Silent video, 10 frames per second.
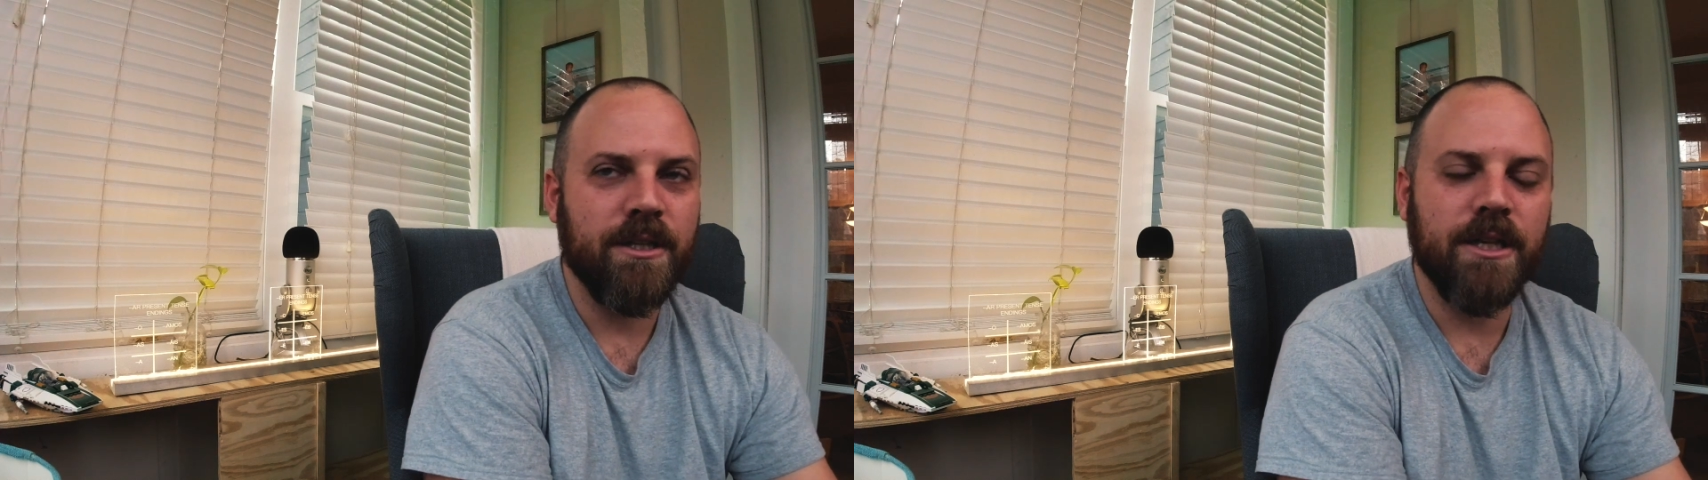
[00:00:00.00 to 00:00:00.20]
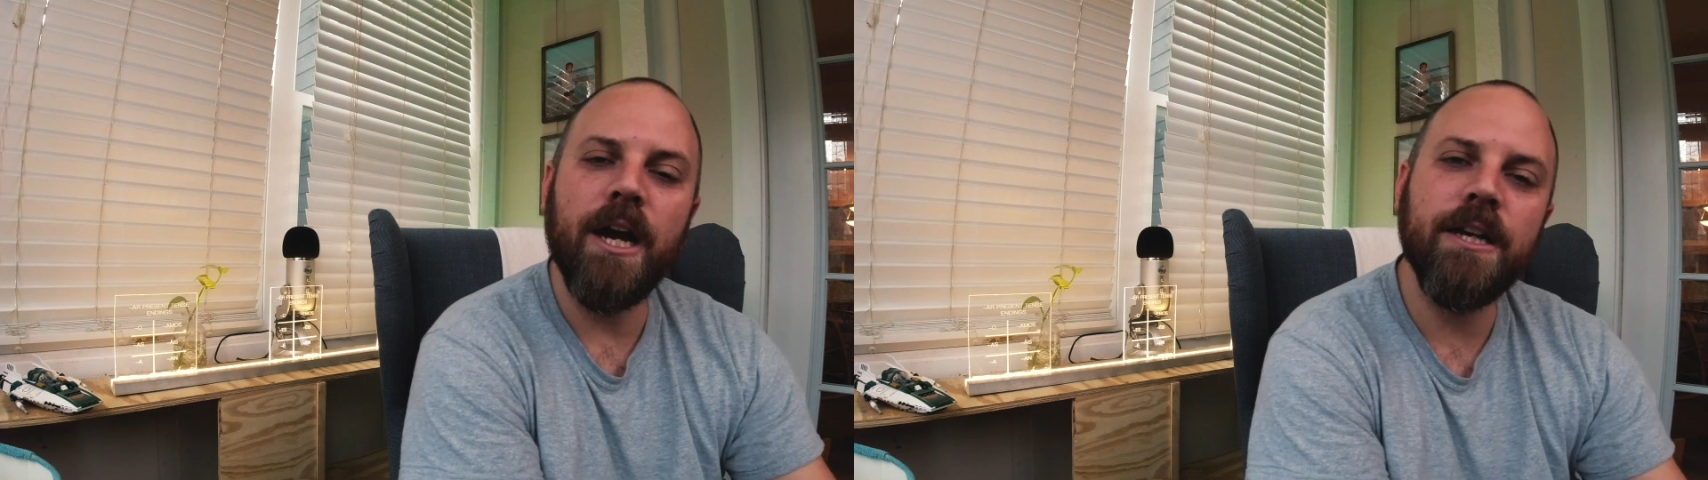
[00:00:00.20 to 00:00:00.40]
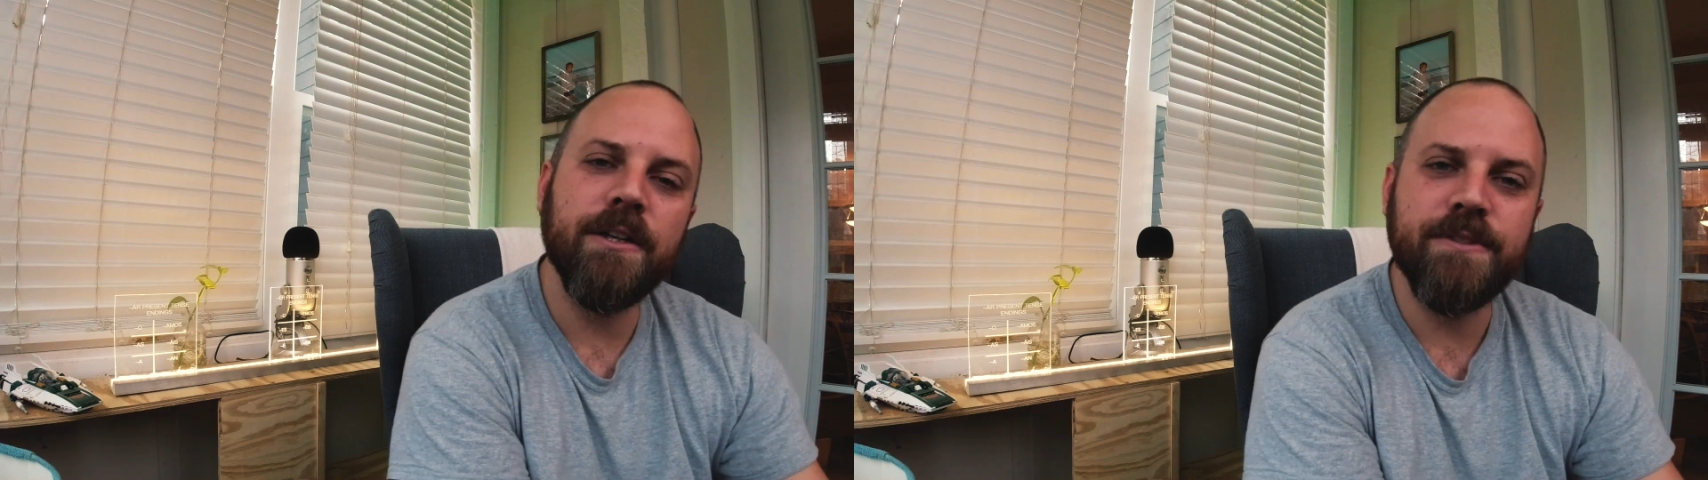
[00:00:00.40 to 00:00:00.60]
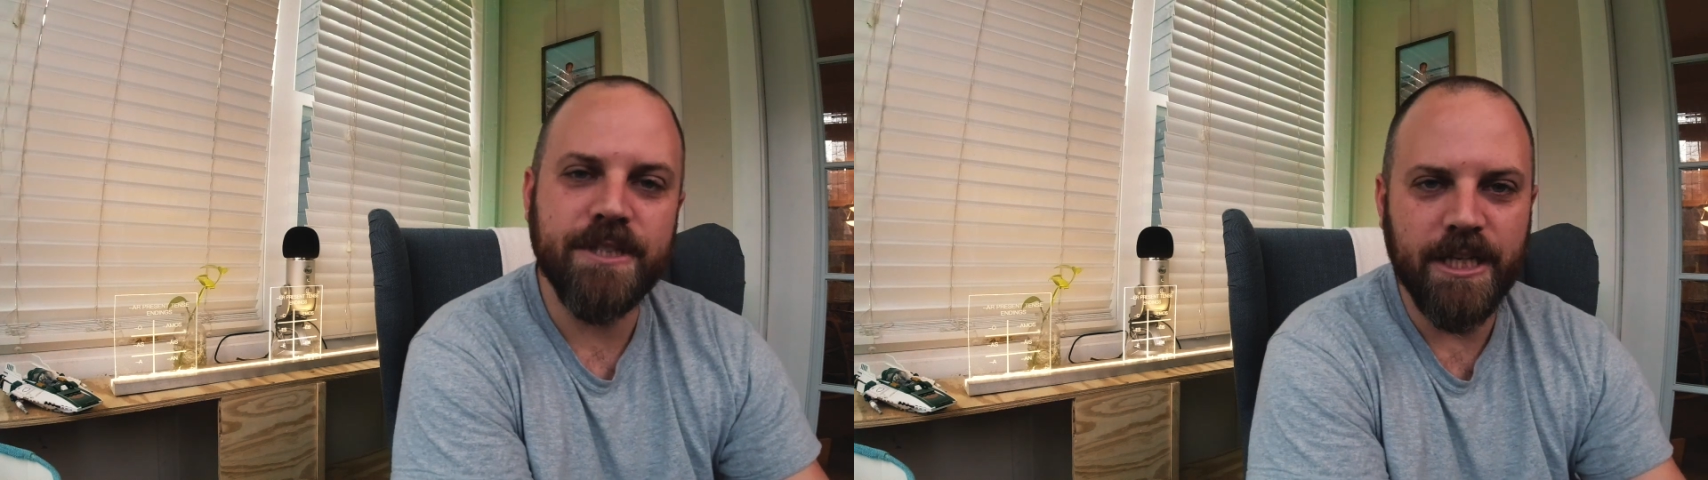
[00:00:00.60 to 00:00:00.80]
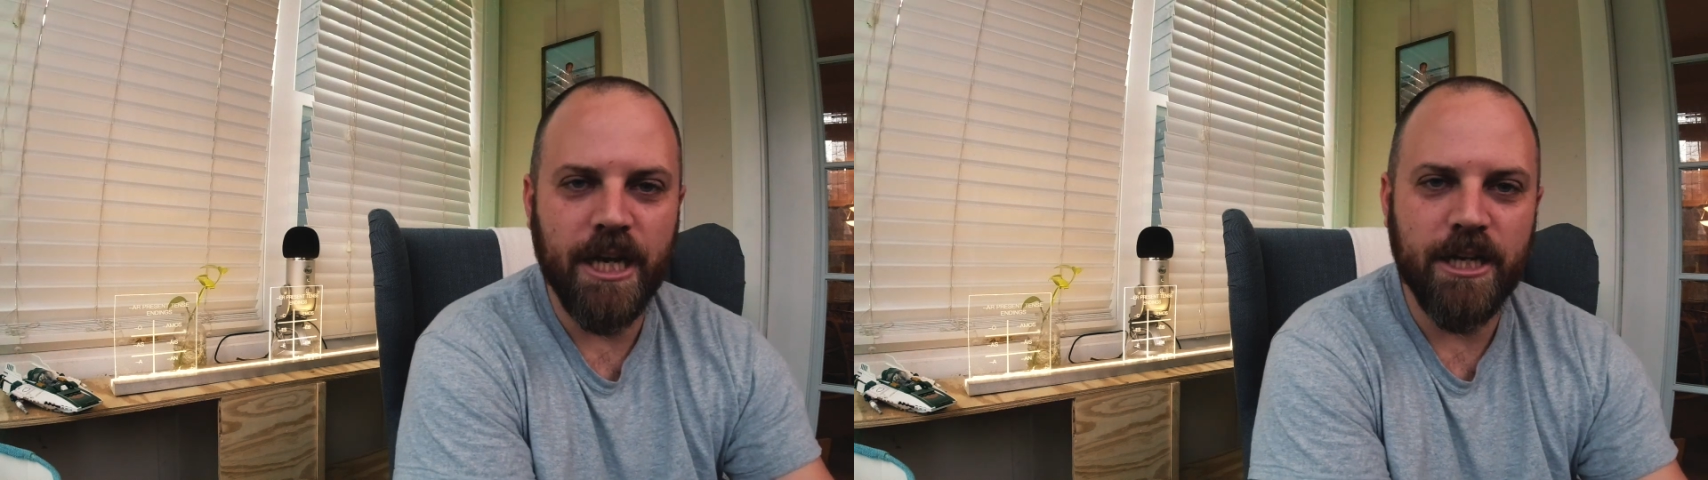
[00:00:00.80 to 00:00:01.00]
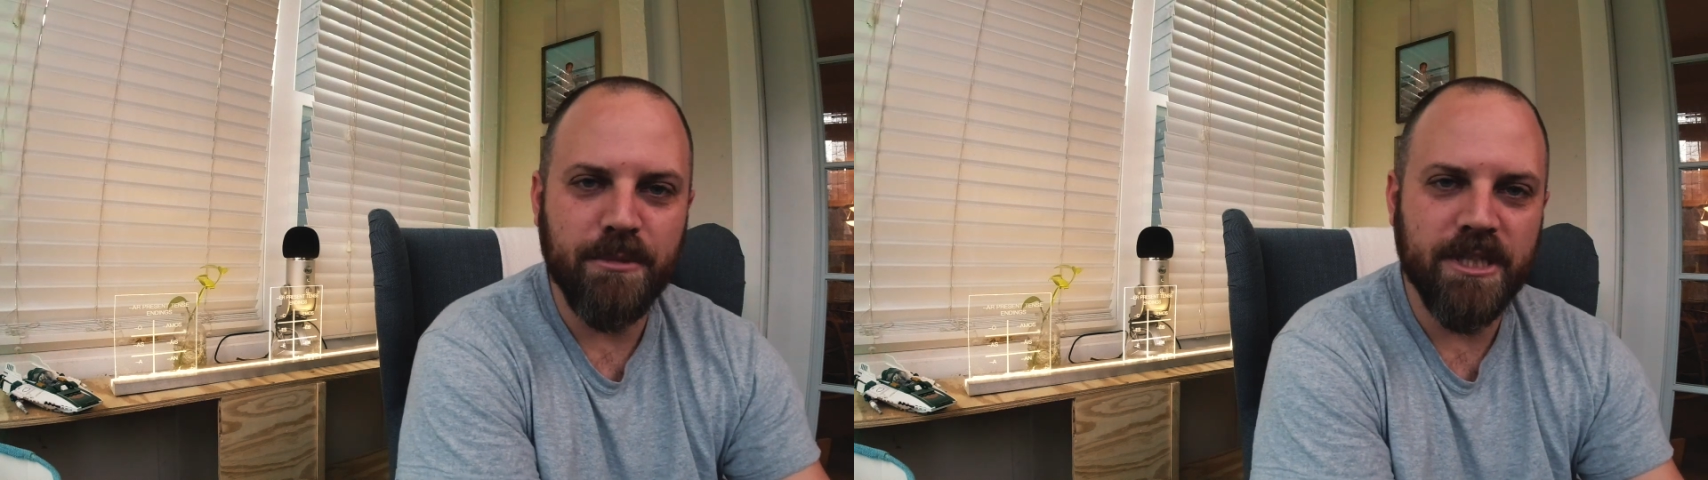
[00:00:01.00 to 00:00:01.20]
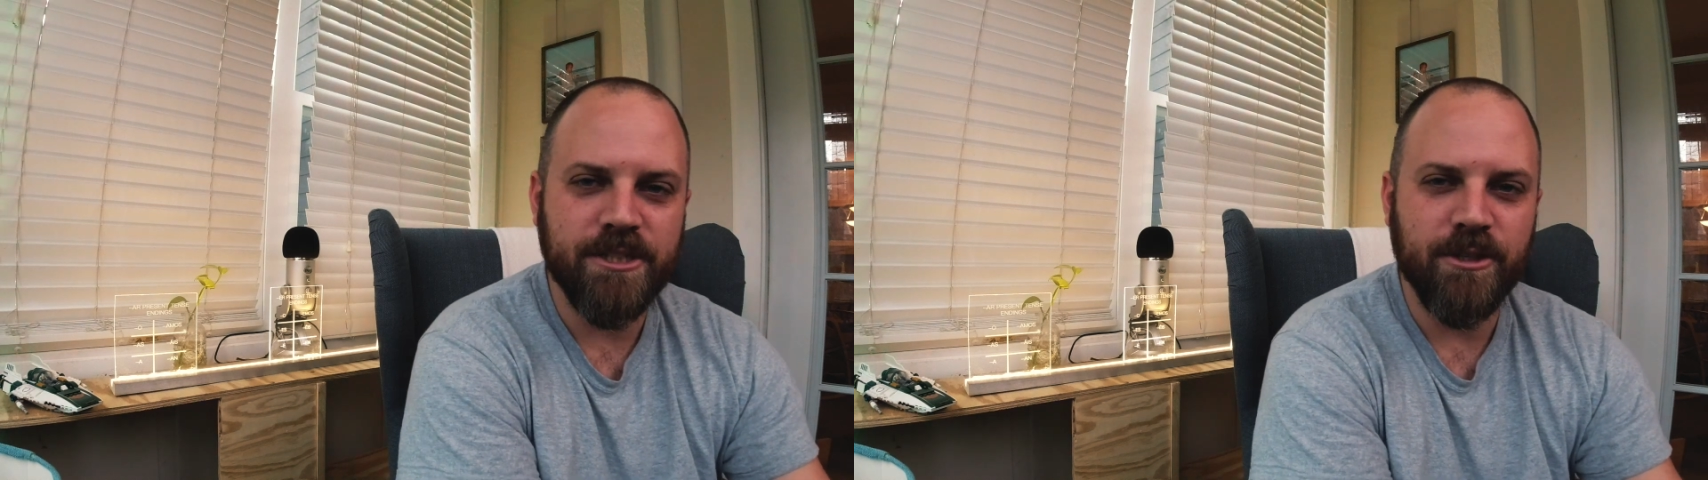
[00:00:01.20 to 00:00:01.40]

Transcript: kind of synonymous,